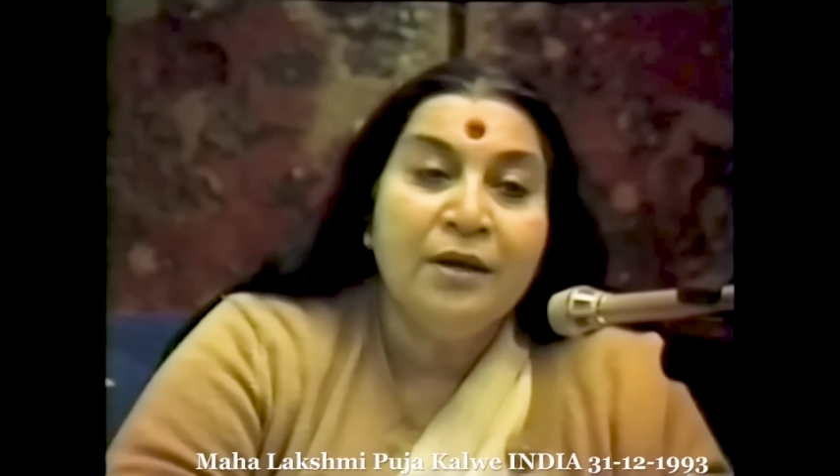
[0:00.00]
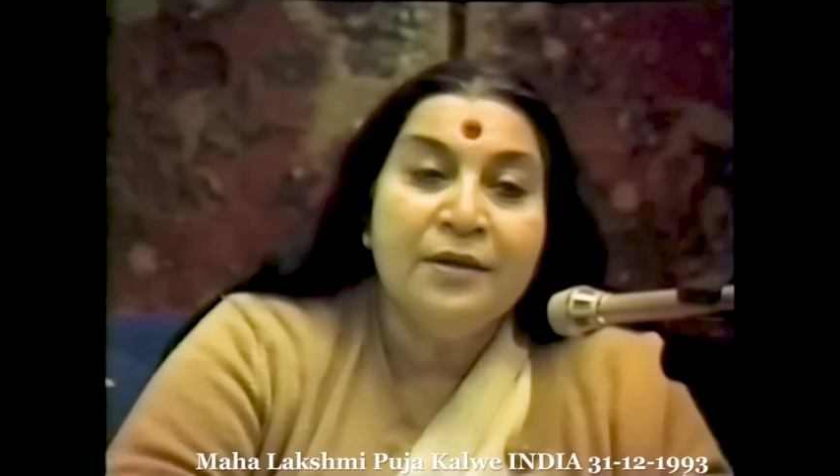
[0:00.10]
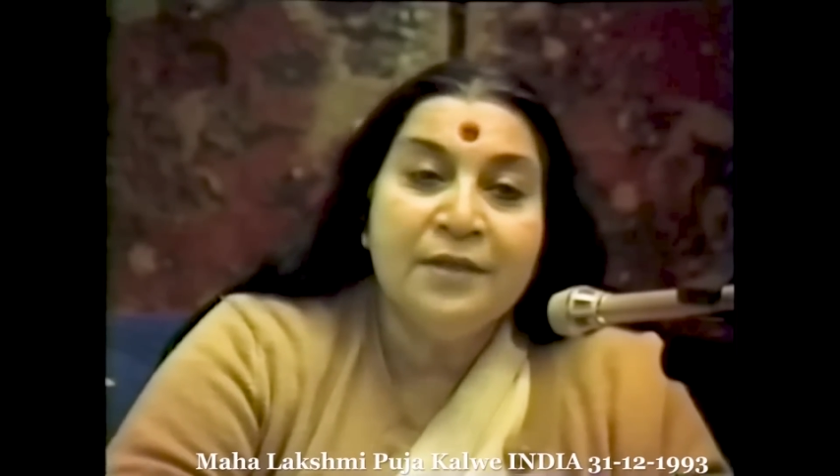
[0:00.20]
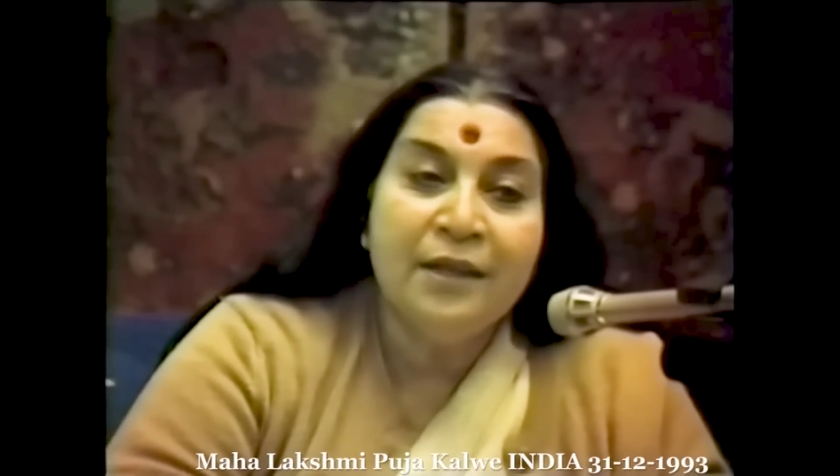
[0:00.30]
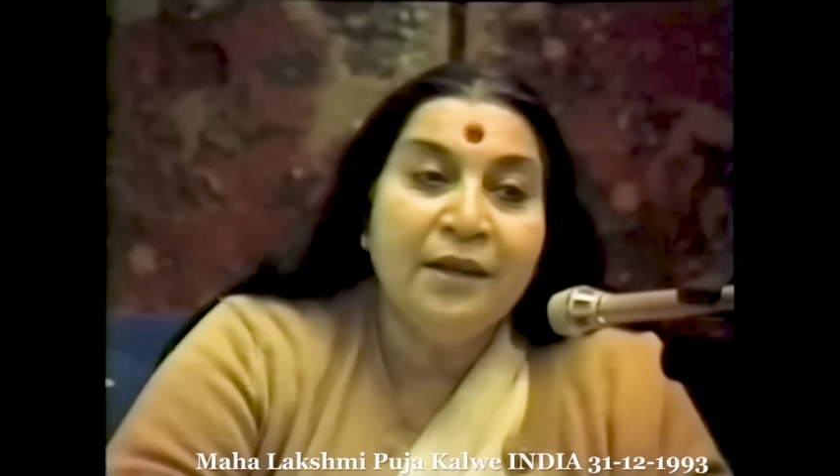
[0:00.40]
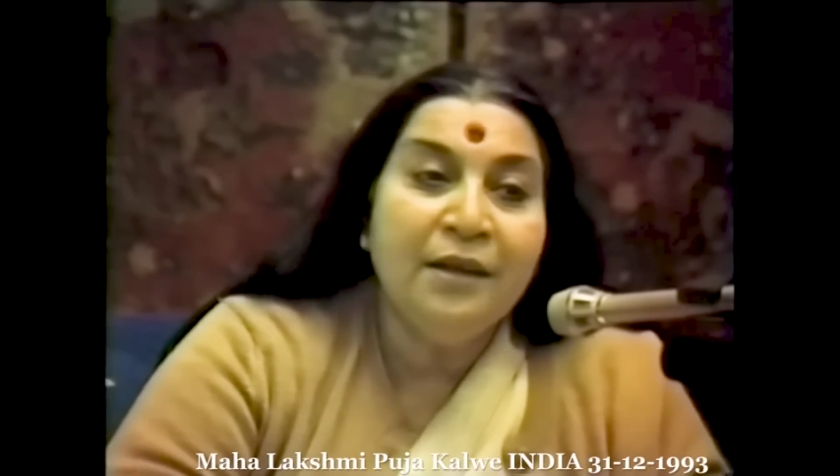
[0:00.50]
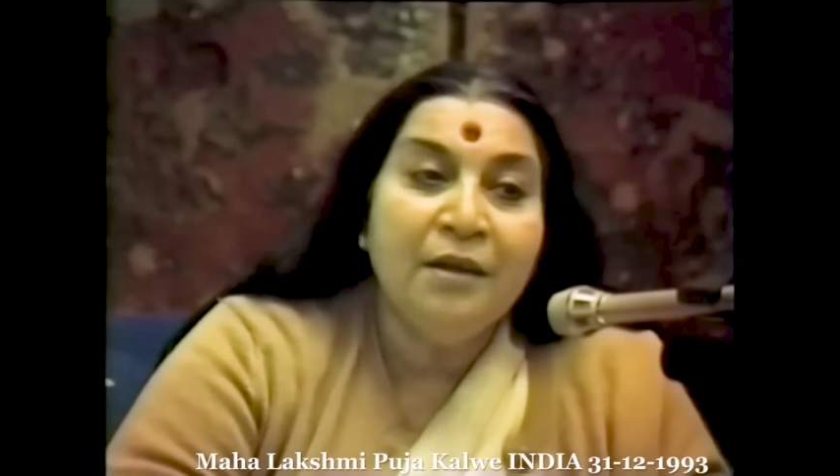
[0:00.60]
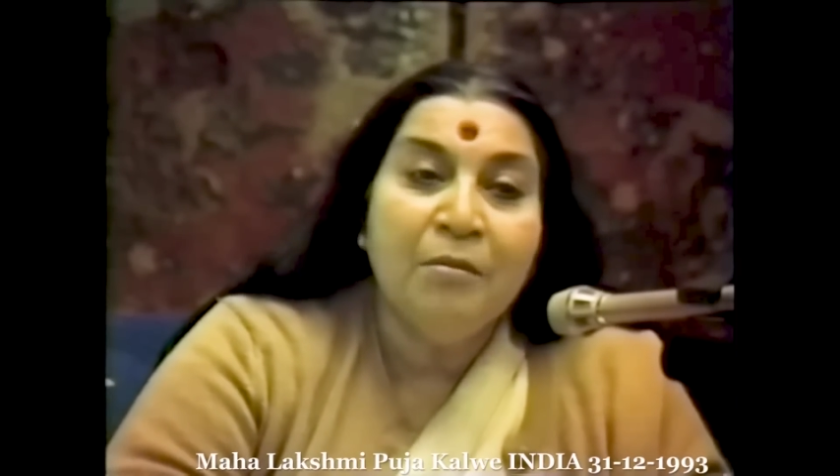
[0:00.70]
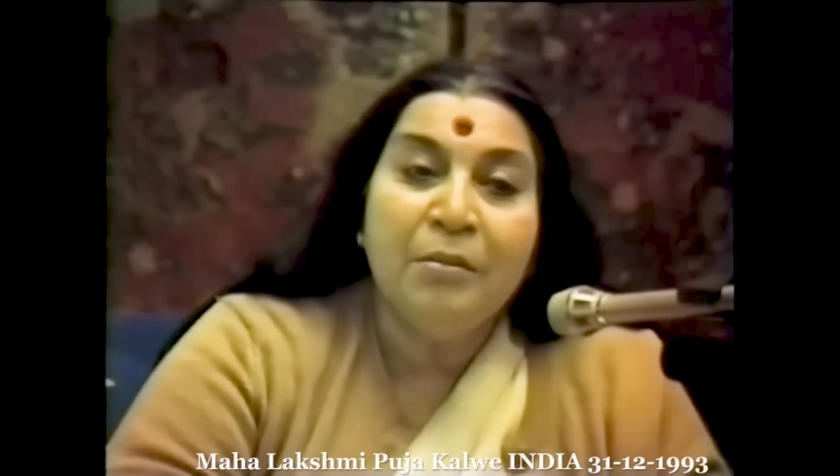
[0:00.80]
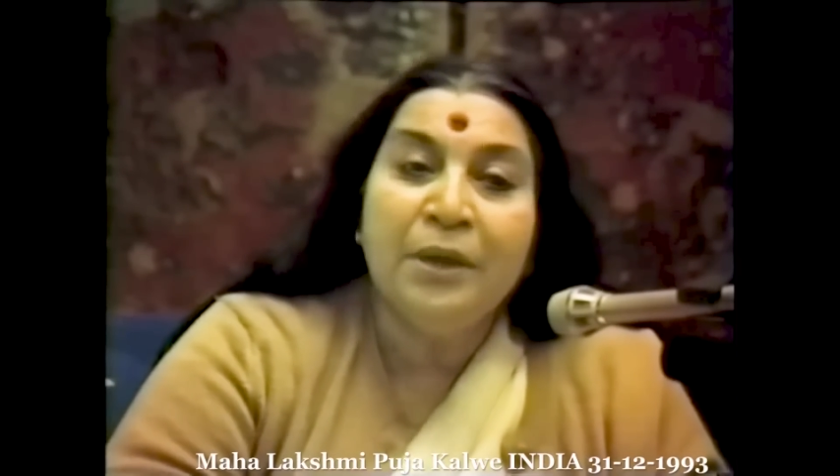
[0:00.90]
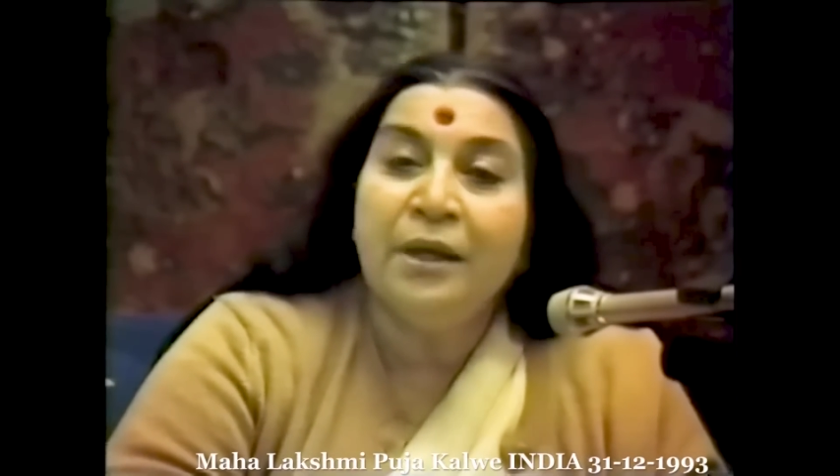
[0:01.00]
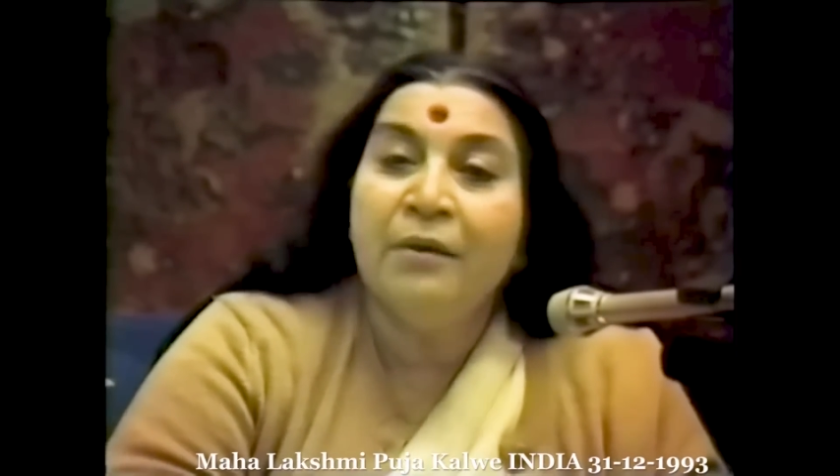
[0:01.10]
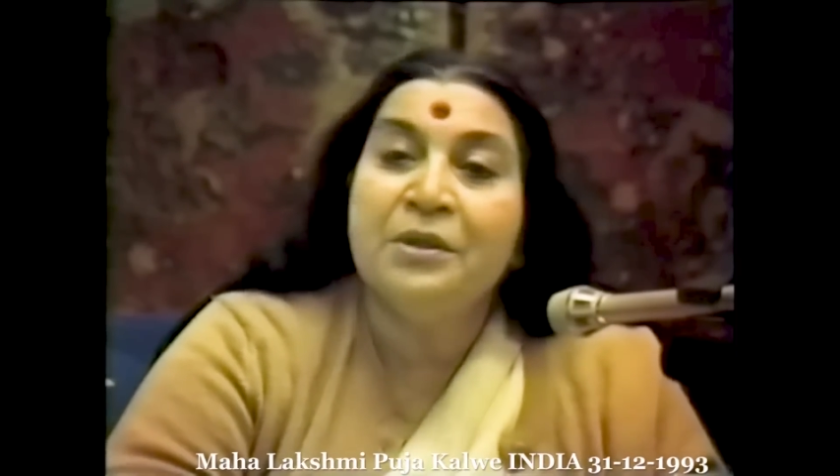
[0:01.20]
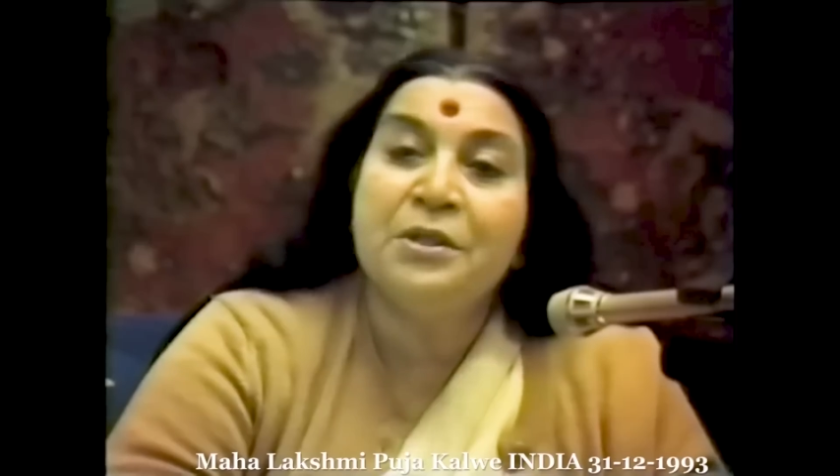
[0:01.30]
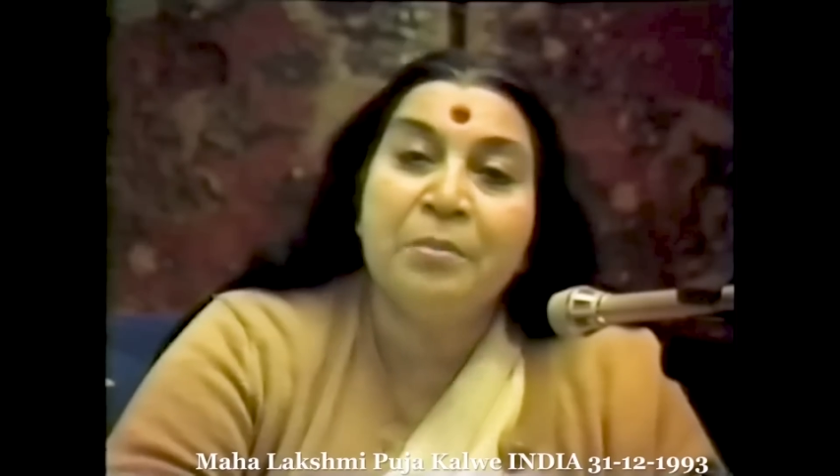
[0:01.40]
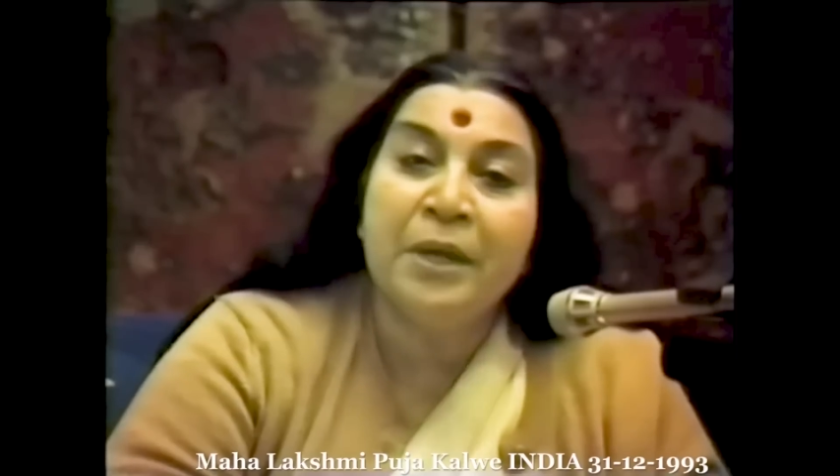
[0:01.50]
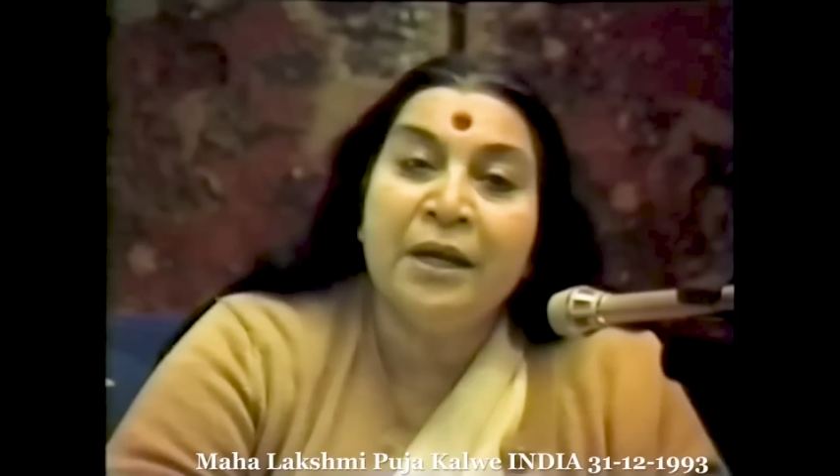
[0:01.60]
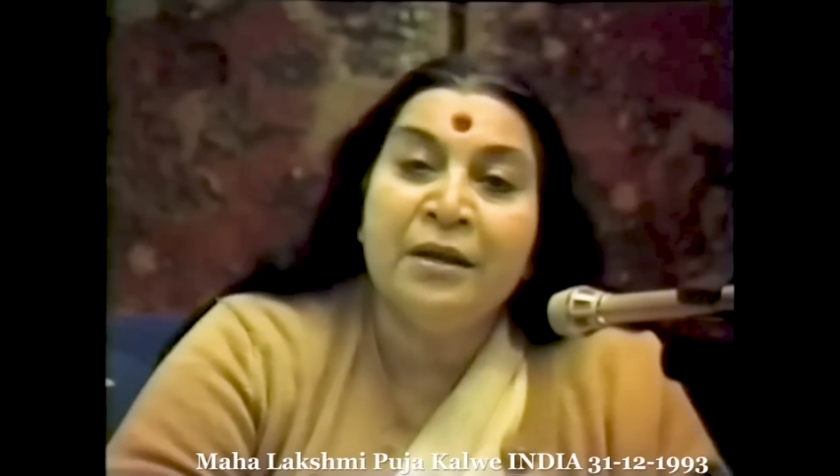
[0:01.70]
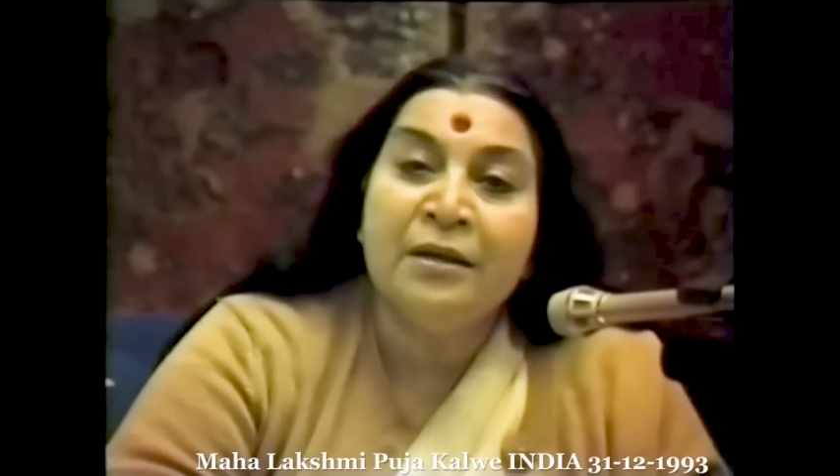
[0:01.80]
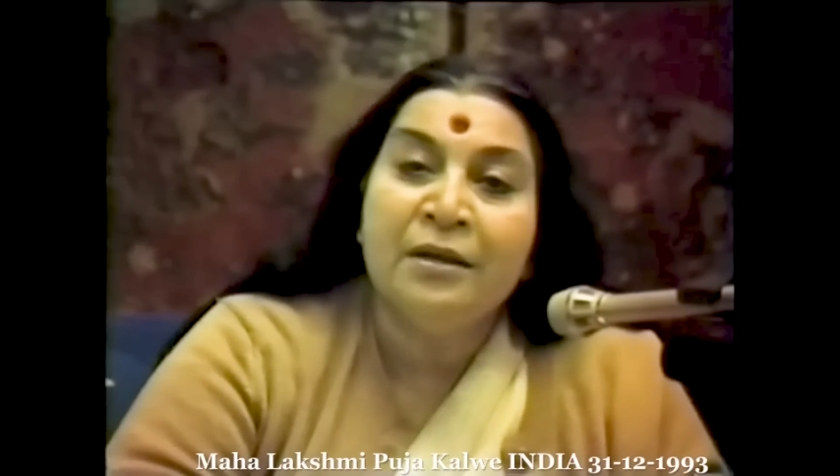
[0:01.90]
is nothing but our spirit.